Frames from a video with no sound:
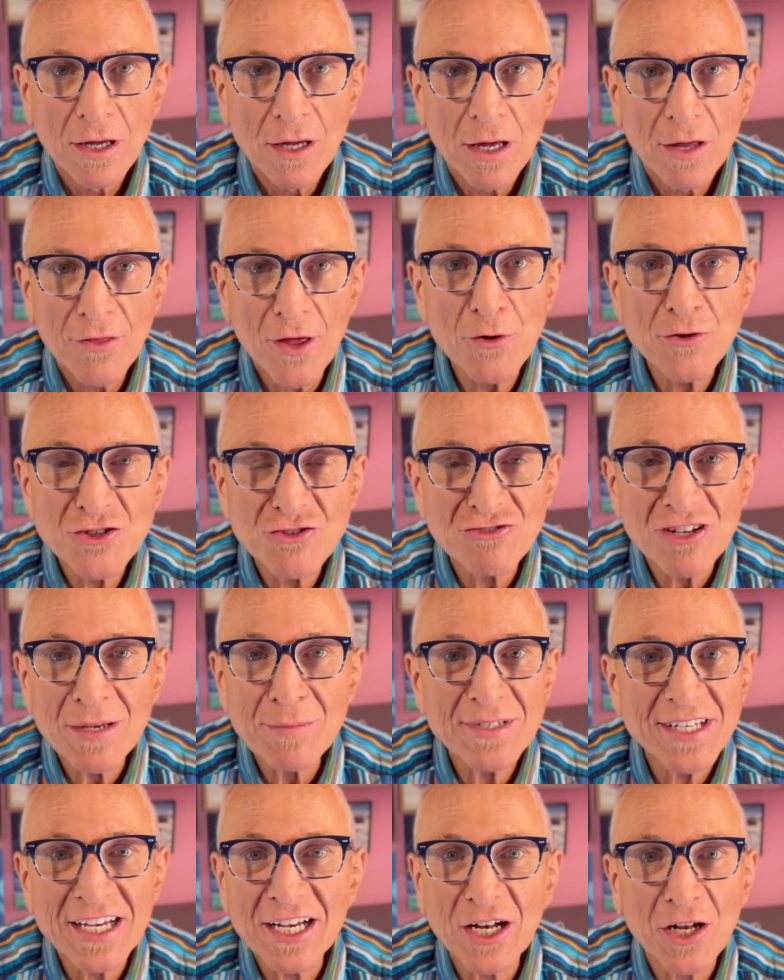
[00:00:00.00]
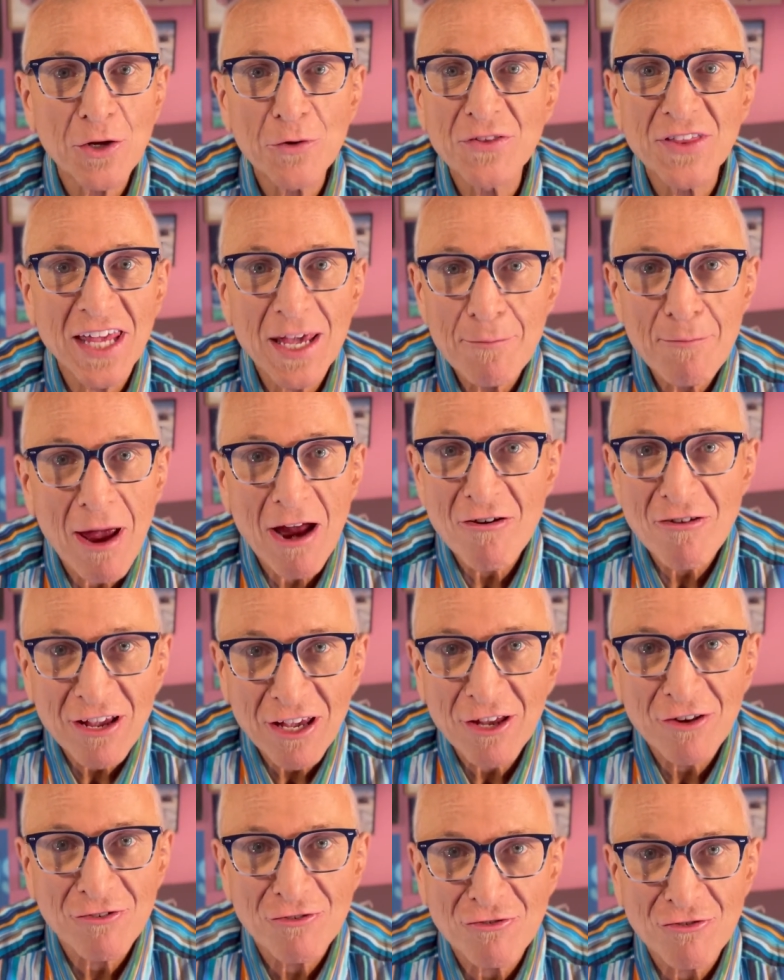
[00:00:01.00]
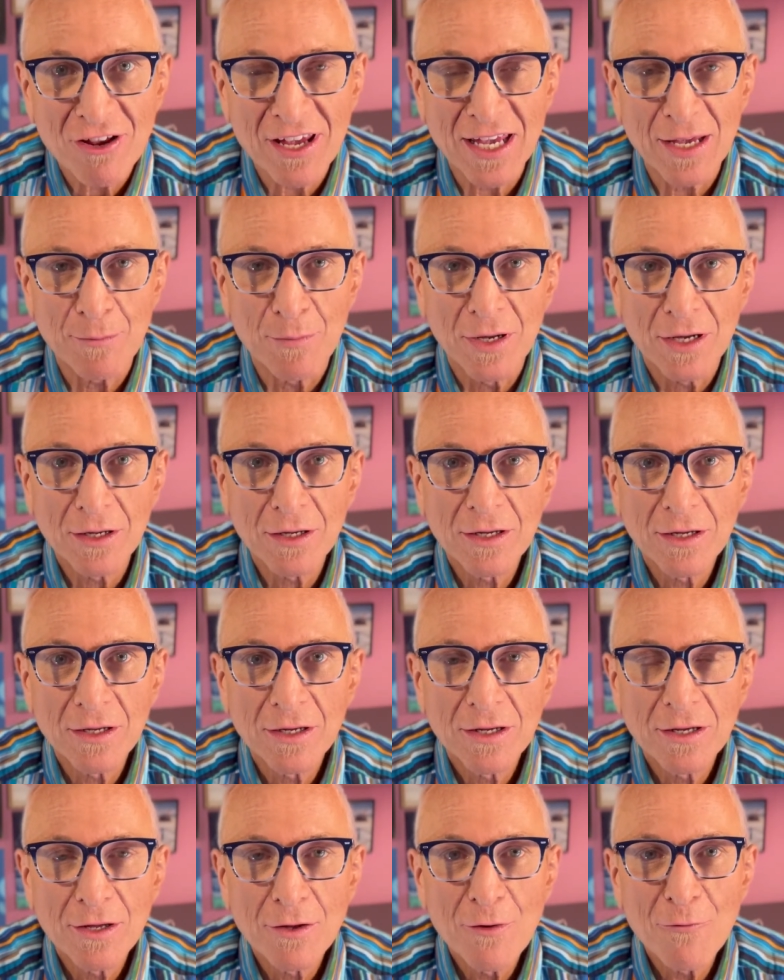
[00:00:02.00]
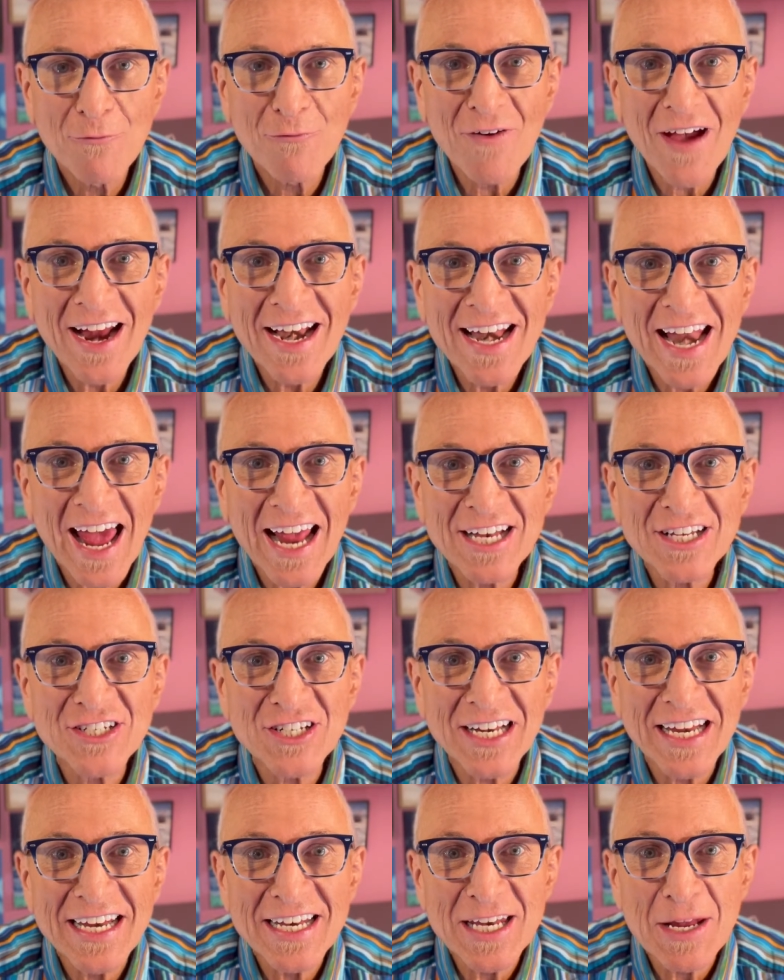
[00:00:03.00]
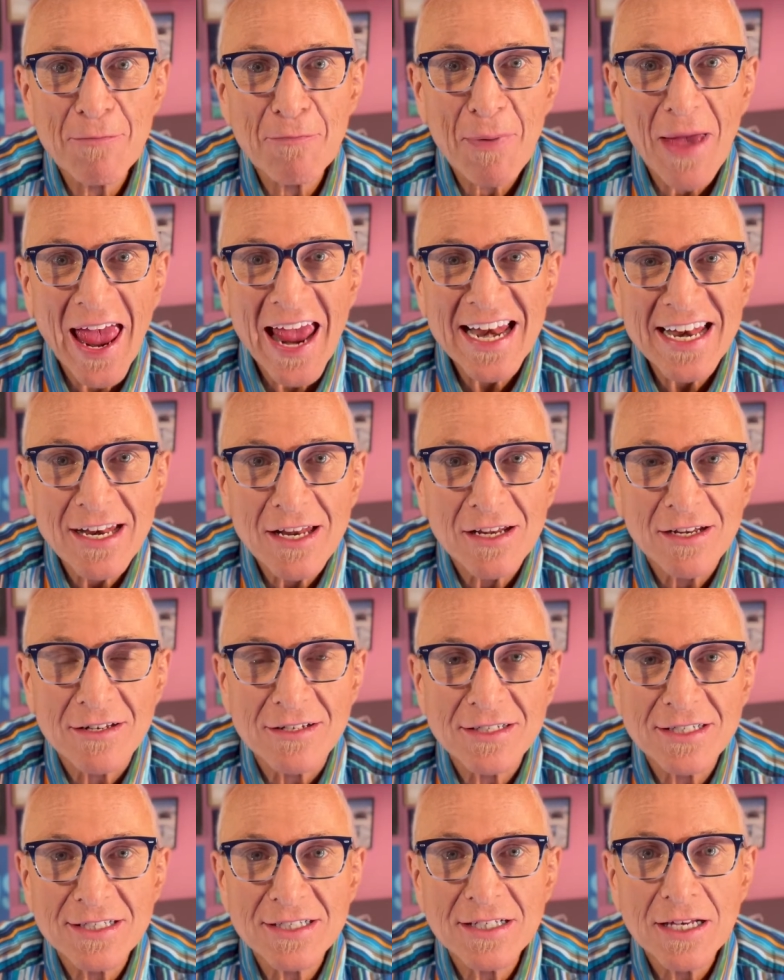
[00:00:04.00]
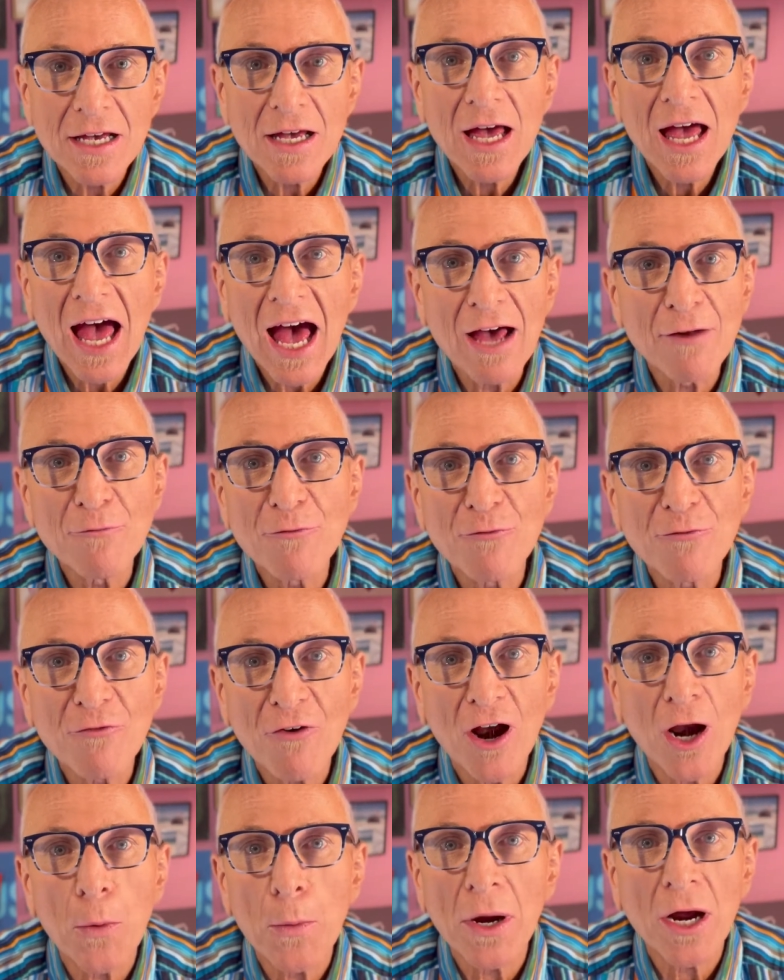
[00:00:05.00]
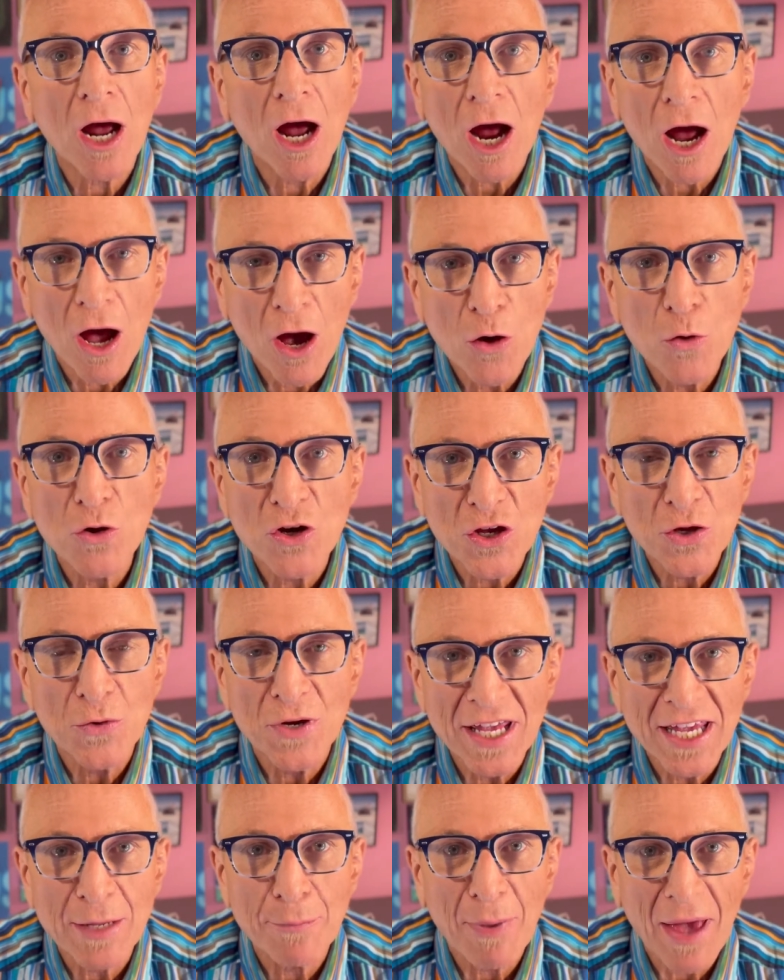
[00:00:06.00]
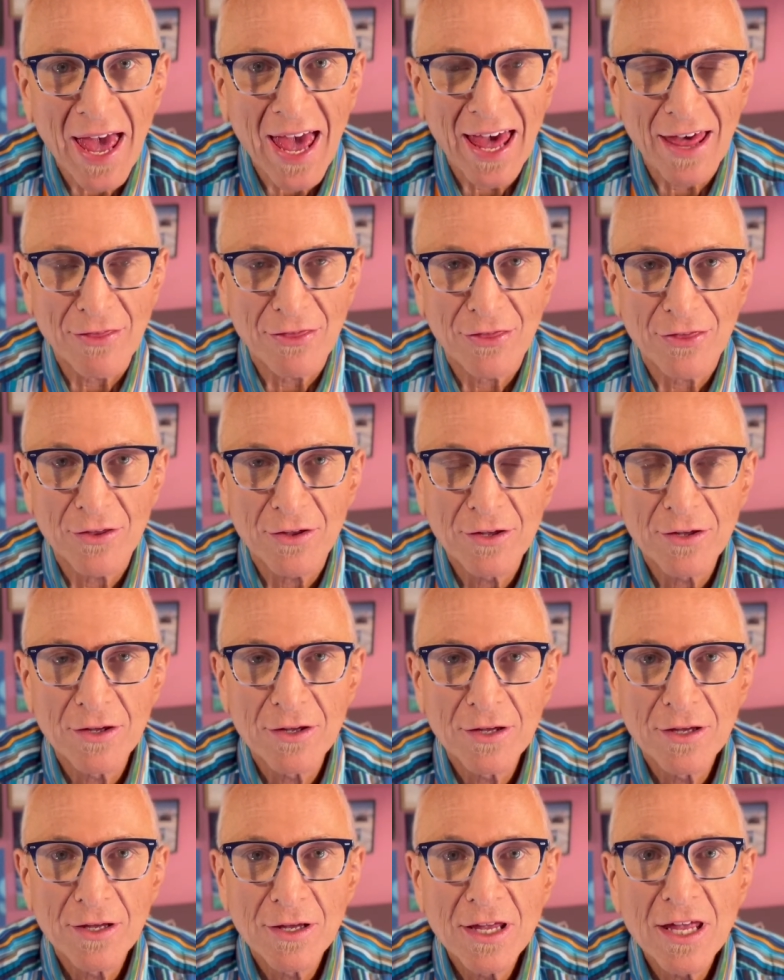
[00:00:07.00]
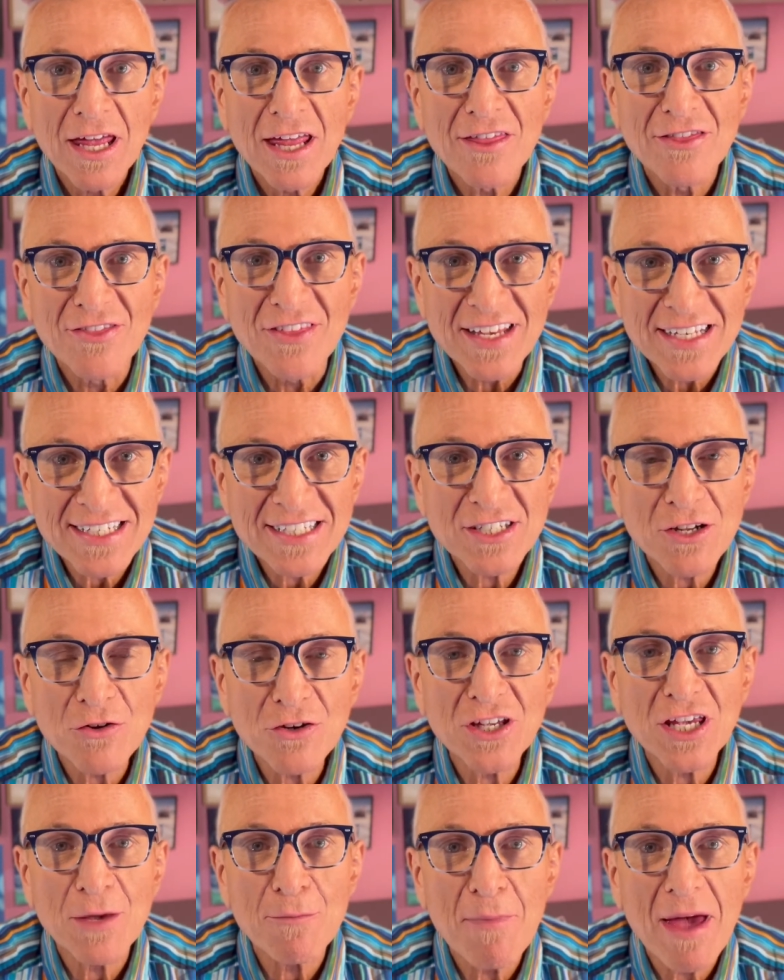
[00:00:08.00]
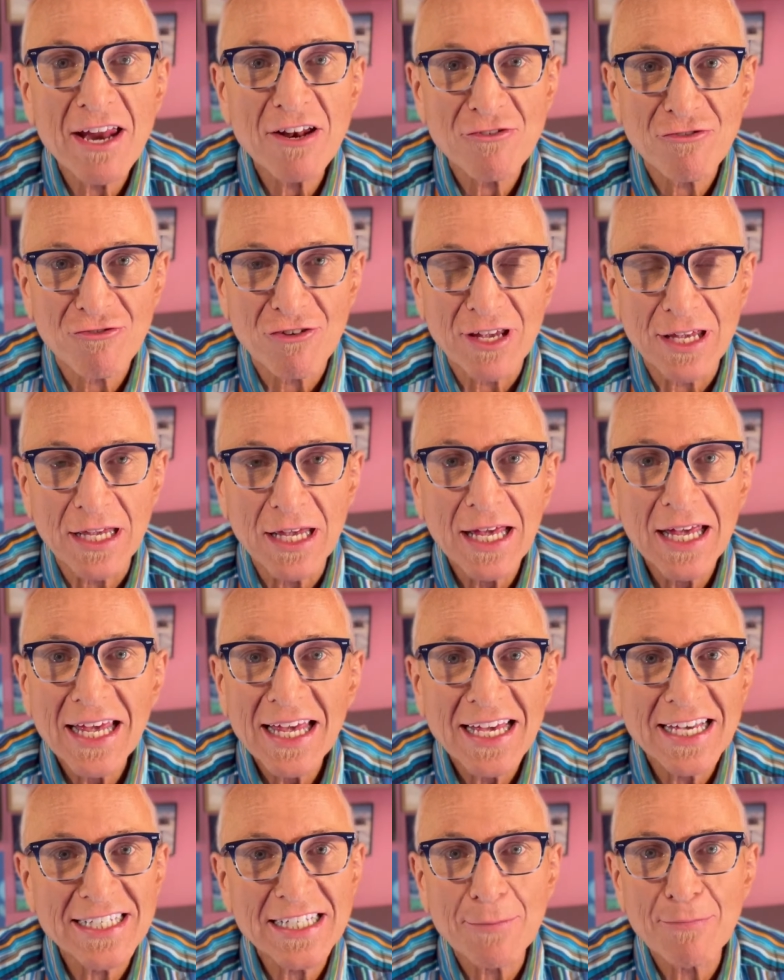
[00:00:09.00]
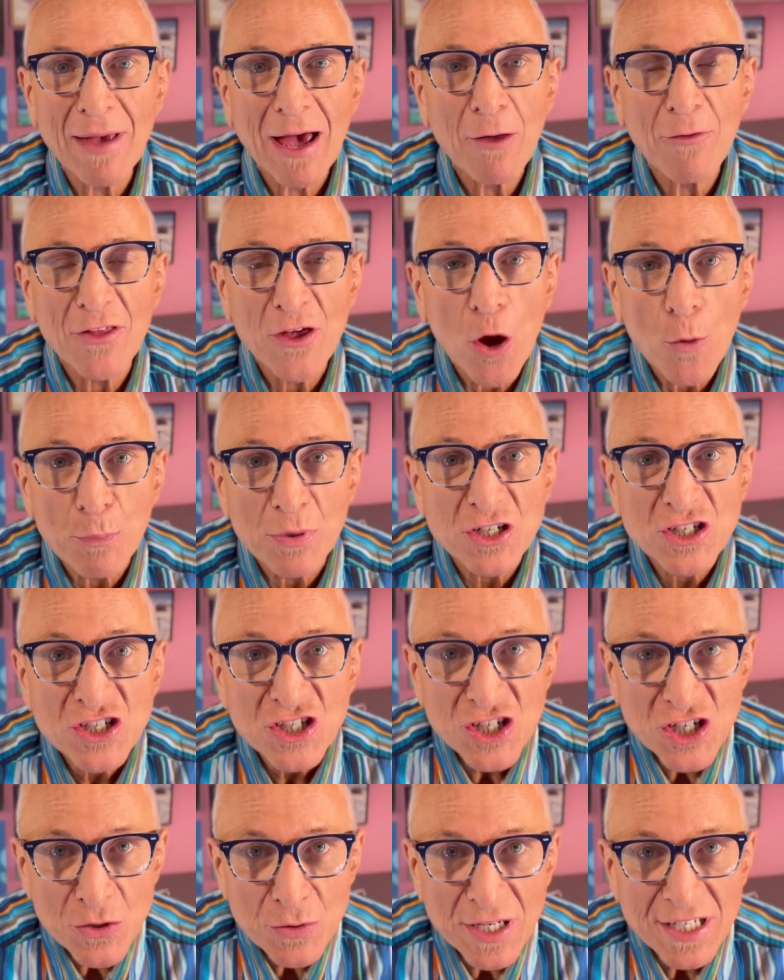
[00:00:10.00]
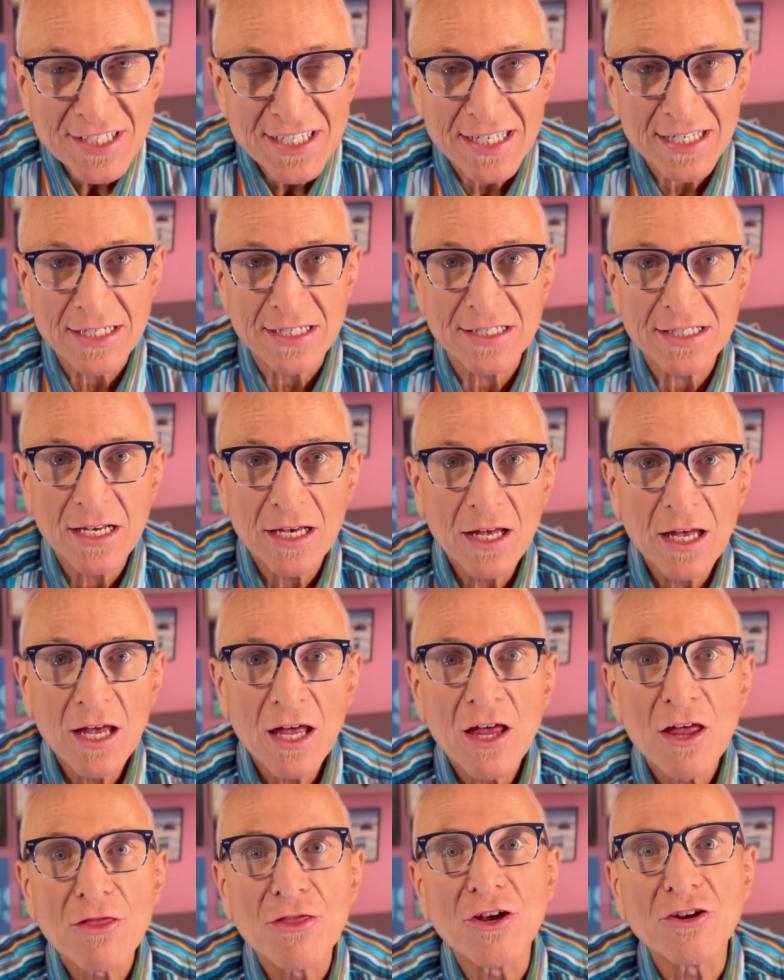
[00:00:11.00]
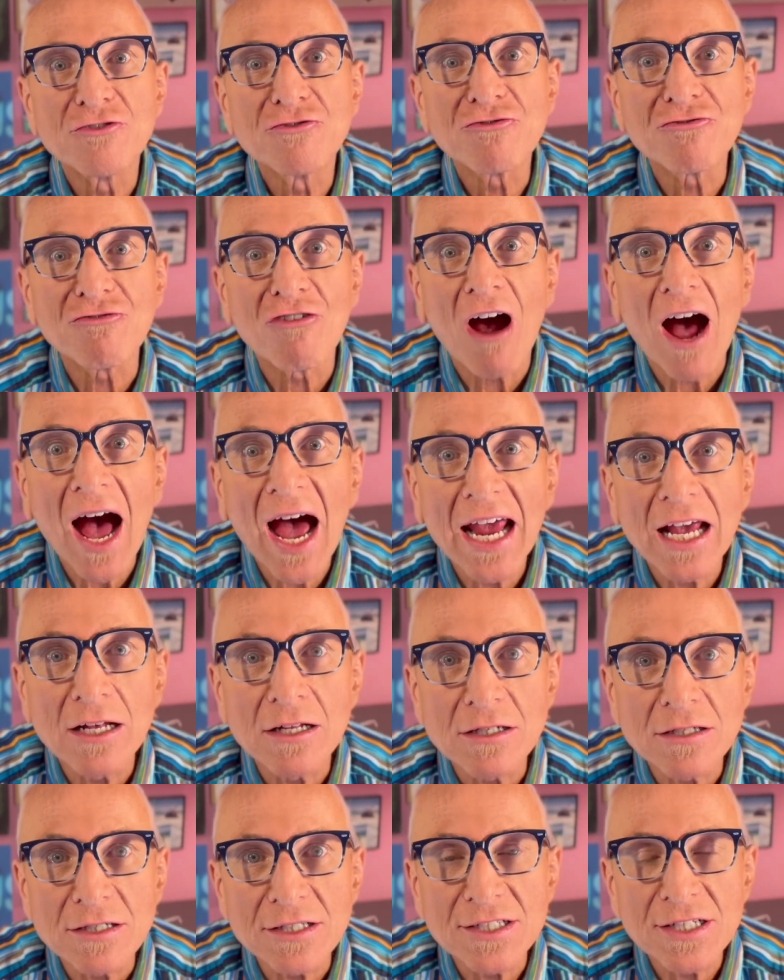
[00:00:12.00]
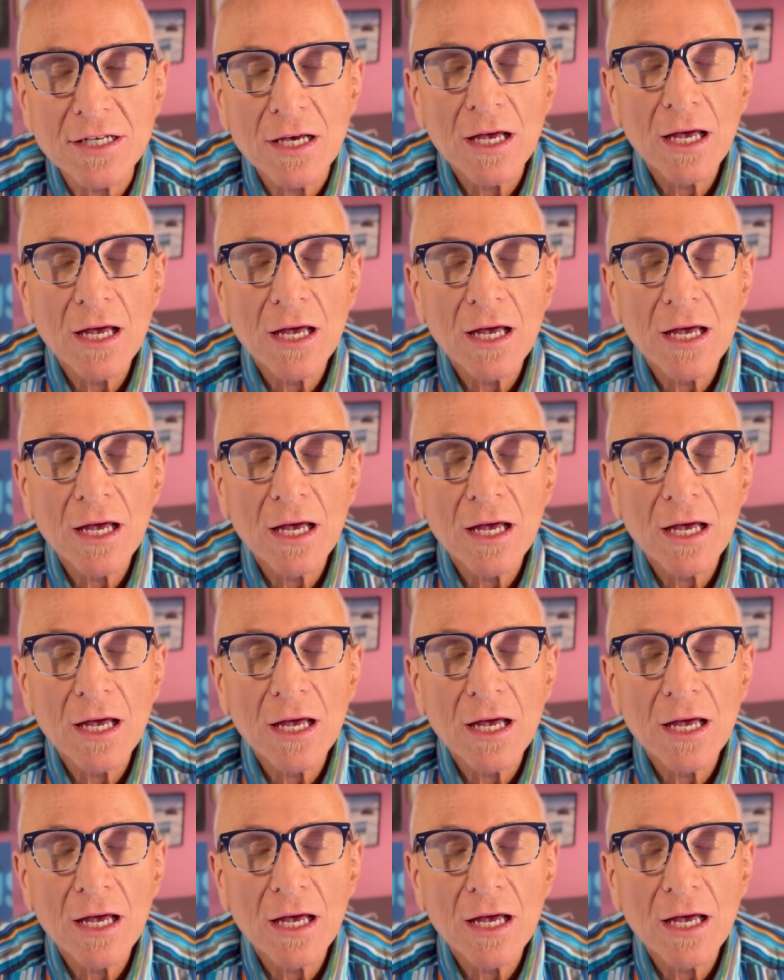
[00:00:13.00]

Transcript: Those dreams include the American dream, financial independence, and following our own unique path. This documentary is about the opportunities, the trials,